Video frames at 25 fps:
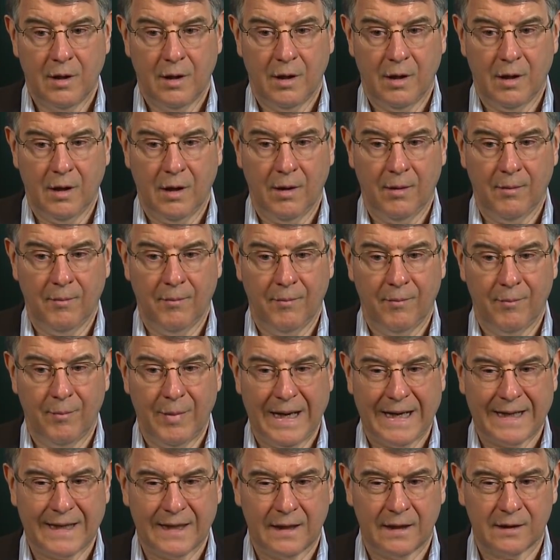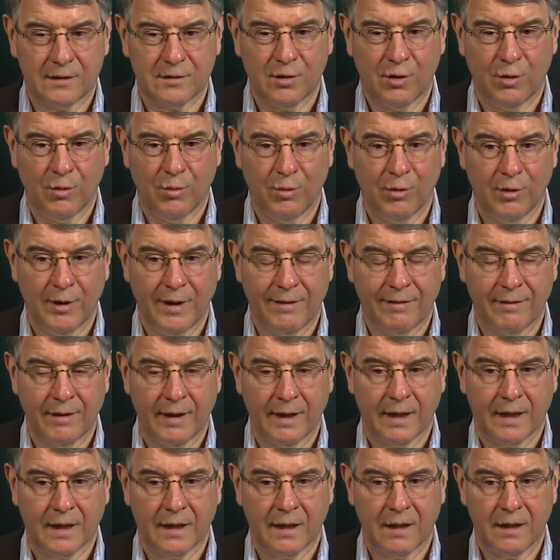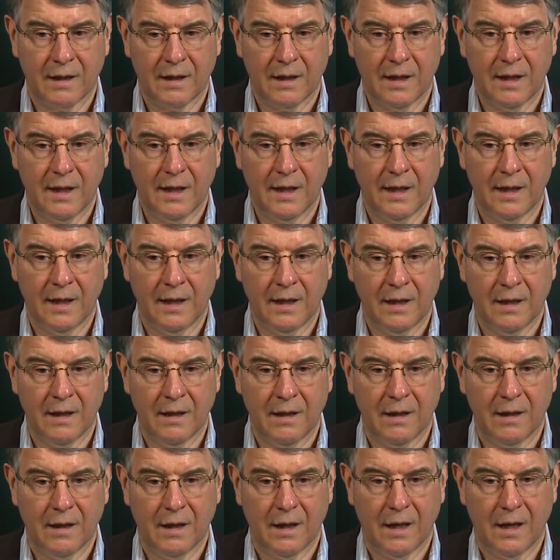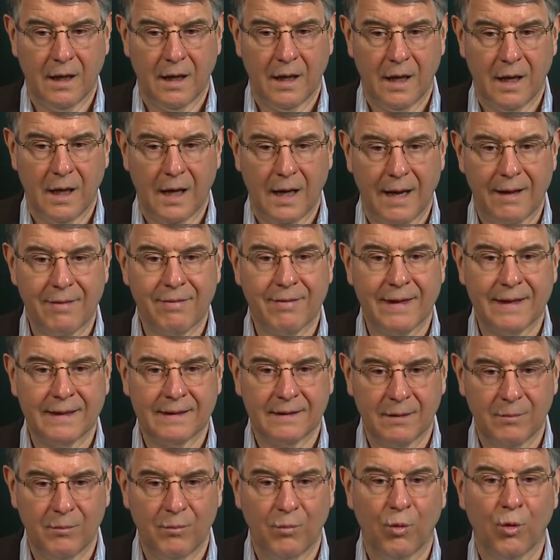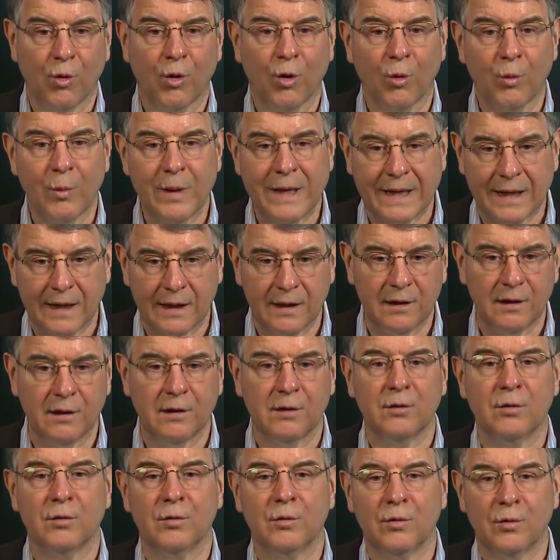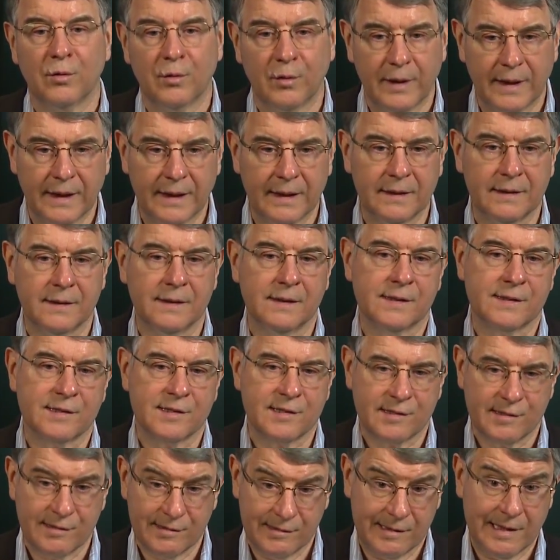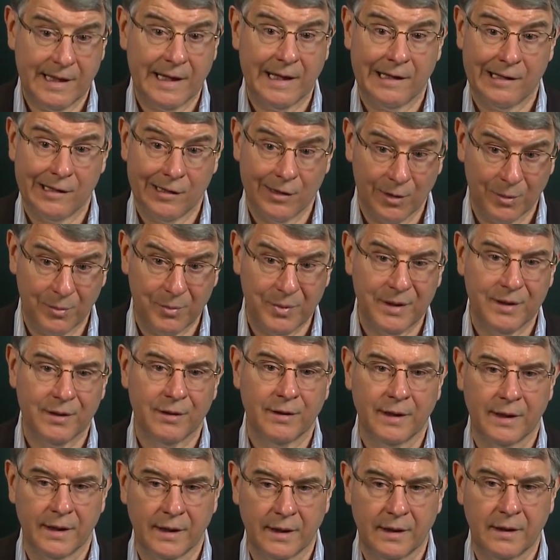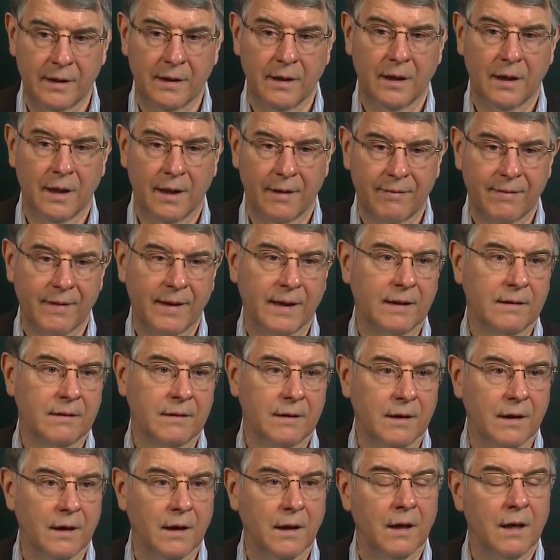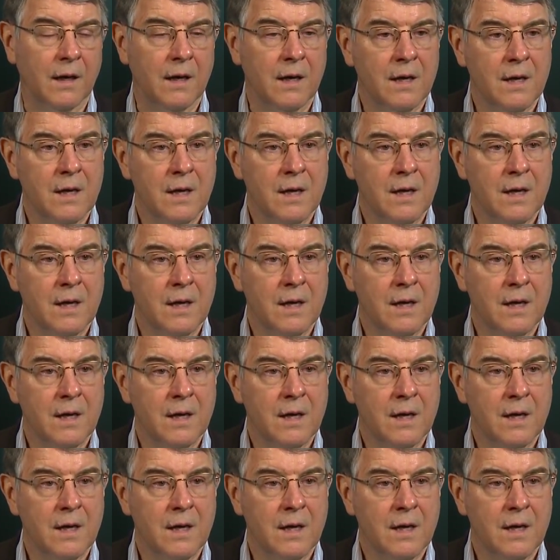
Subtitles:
back in October, I think. And I think the more we can do in this 10-year period, I think the